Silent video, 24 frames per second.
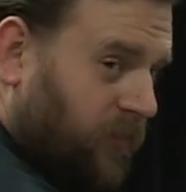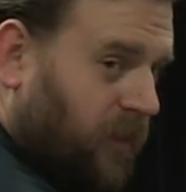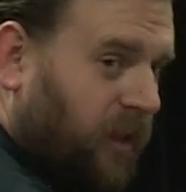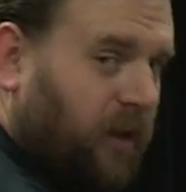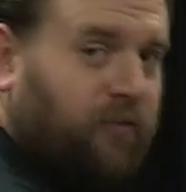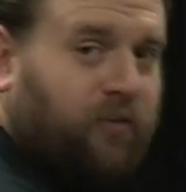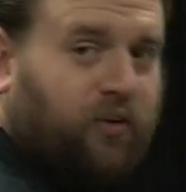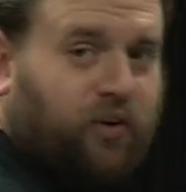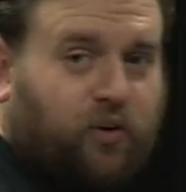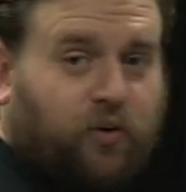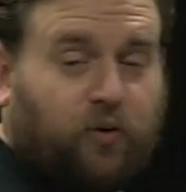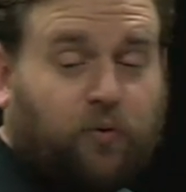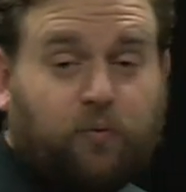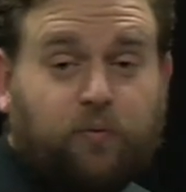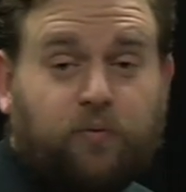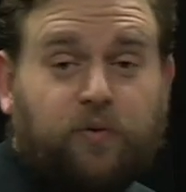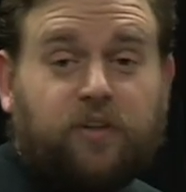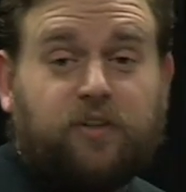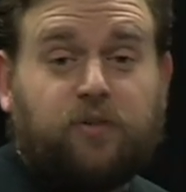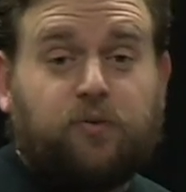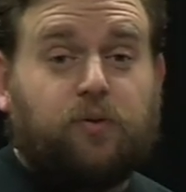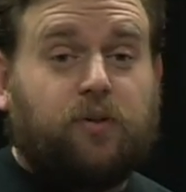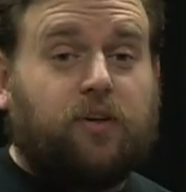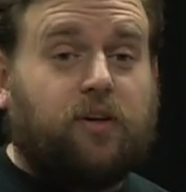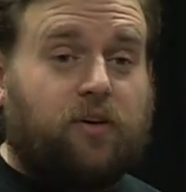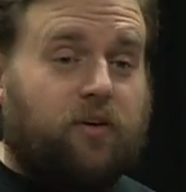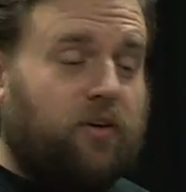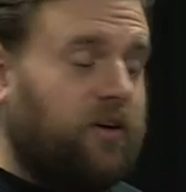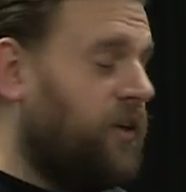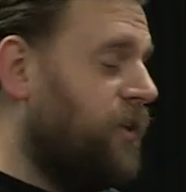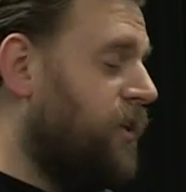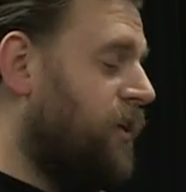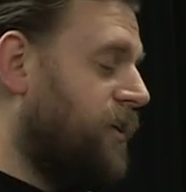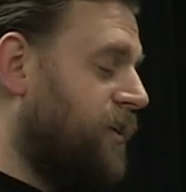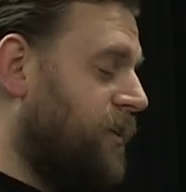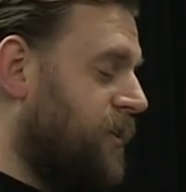If you're doing this with
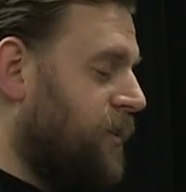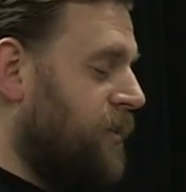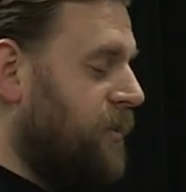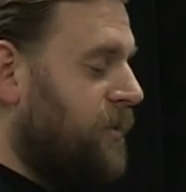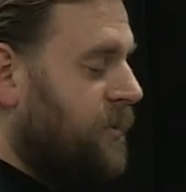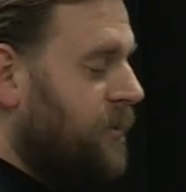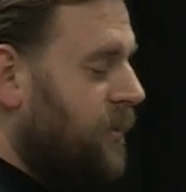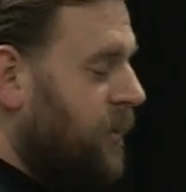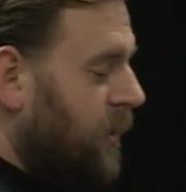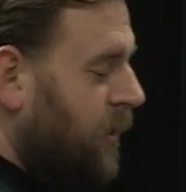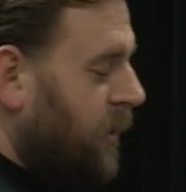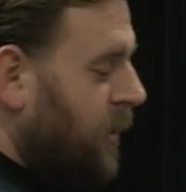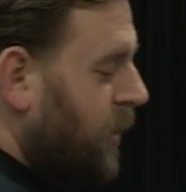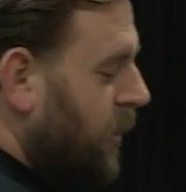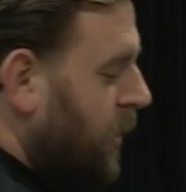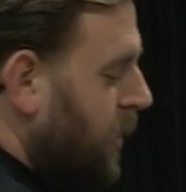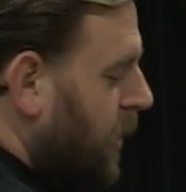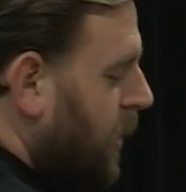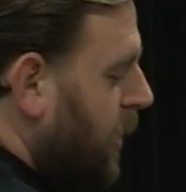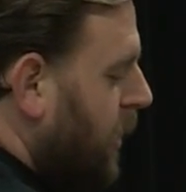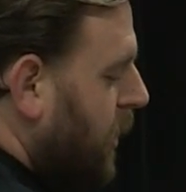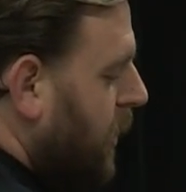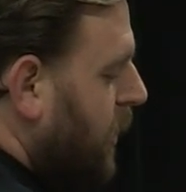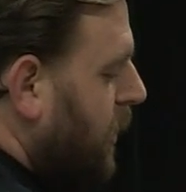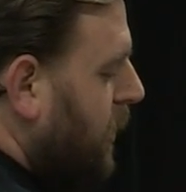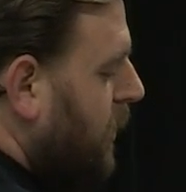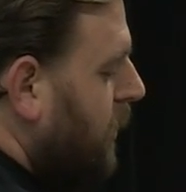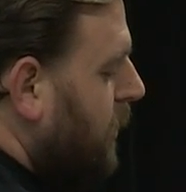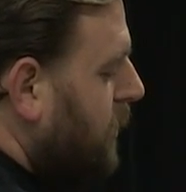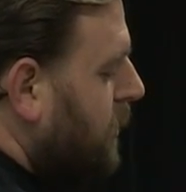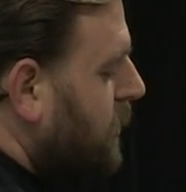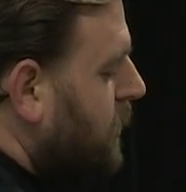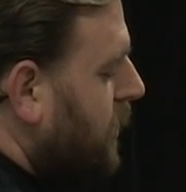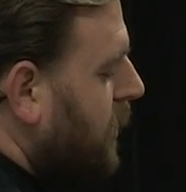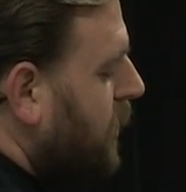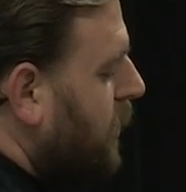acrylics, it's
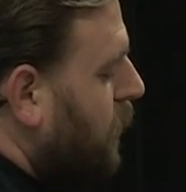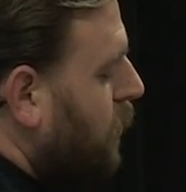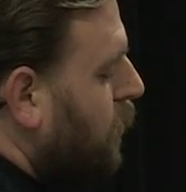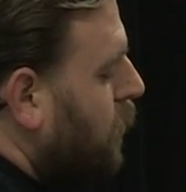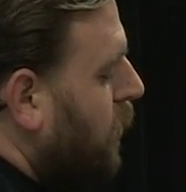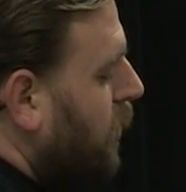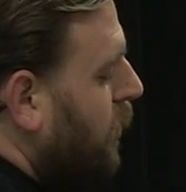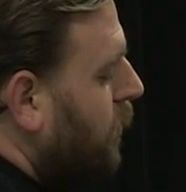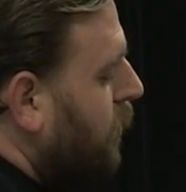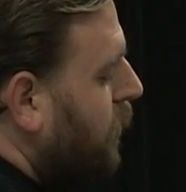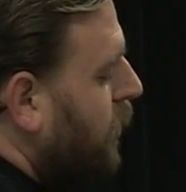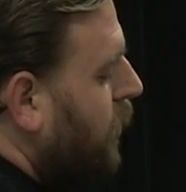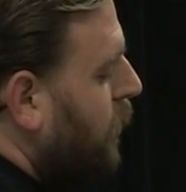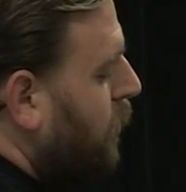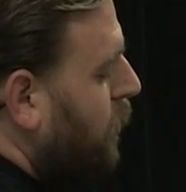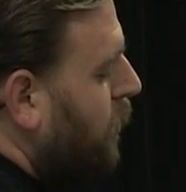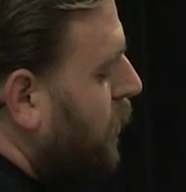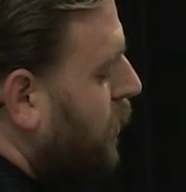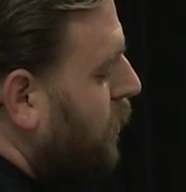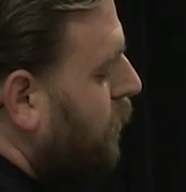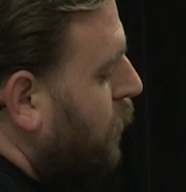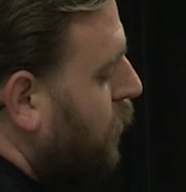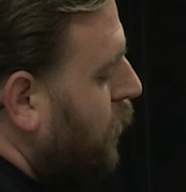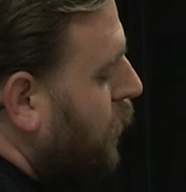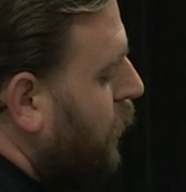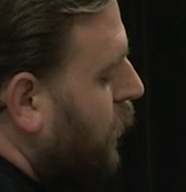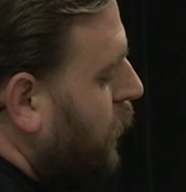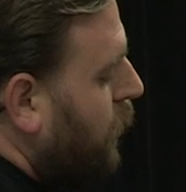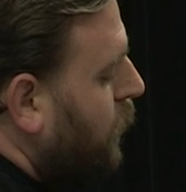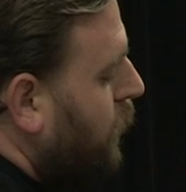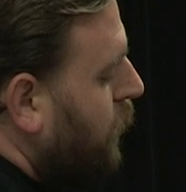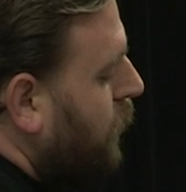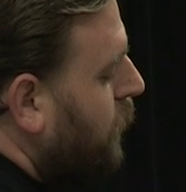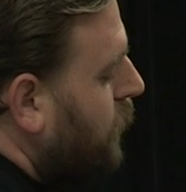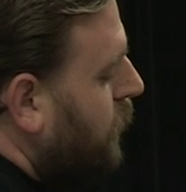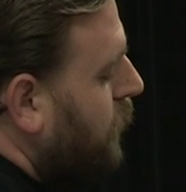not going to work very well for you
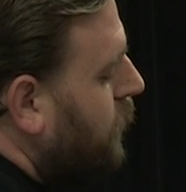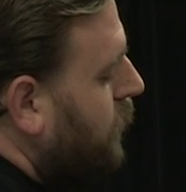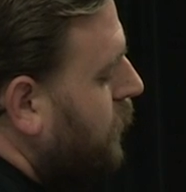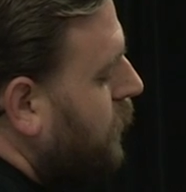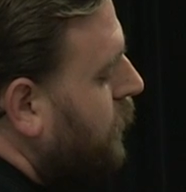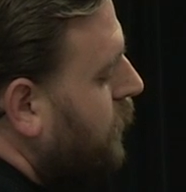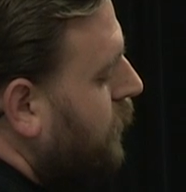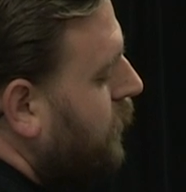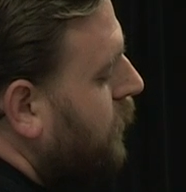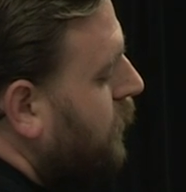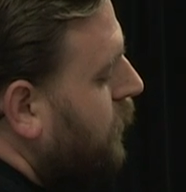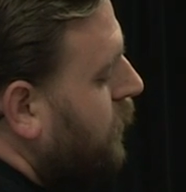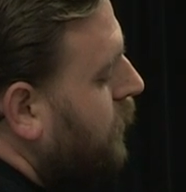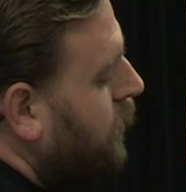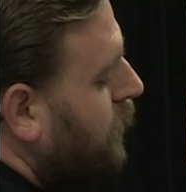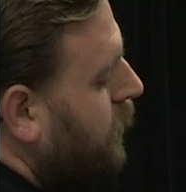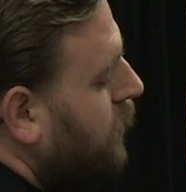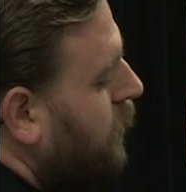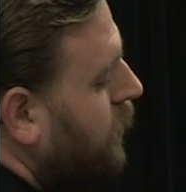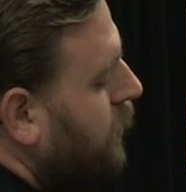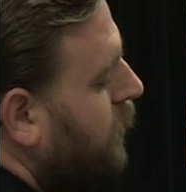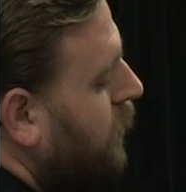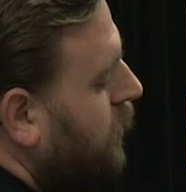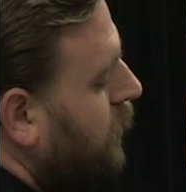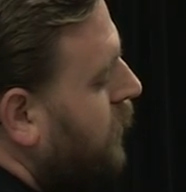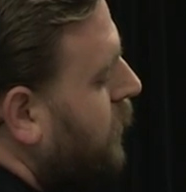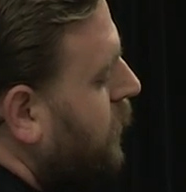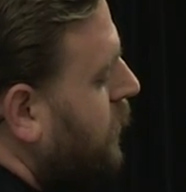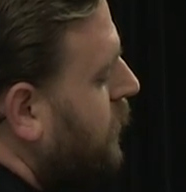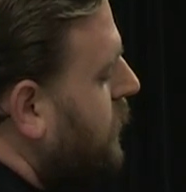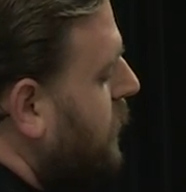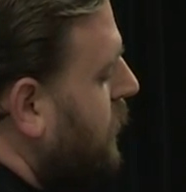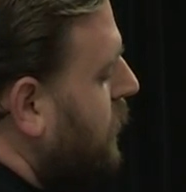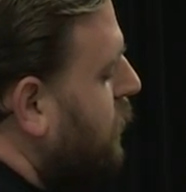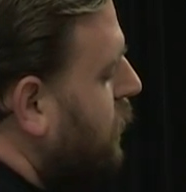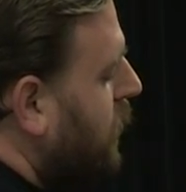because
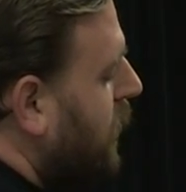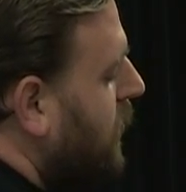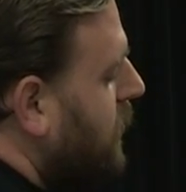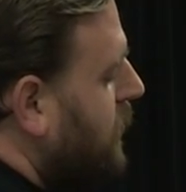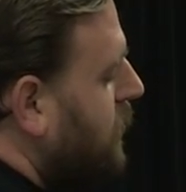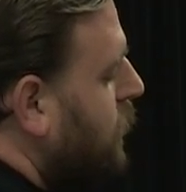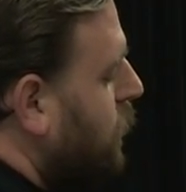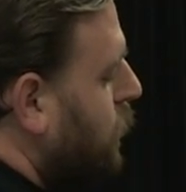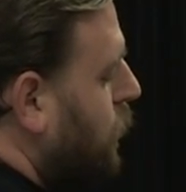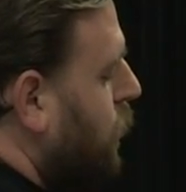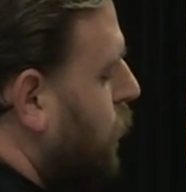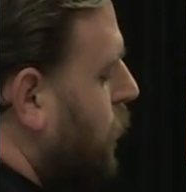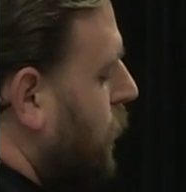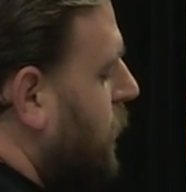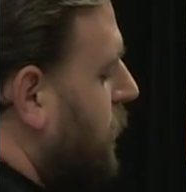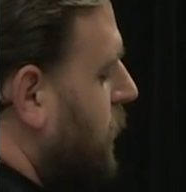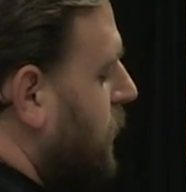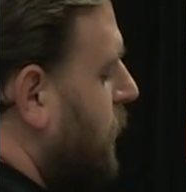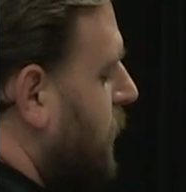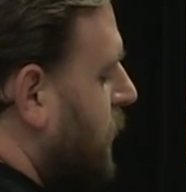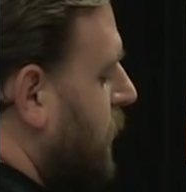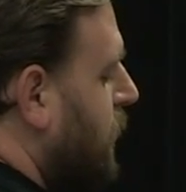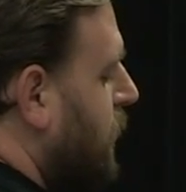they dry so quickly.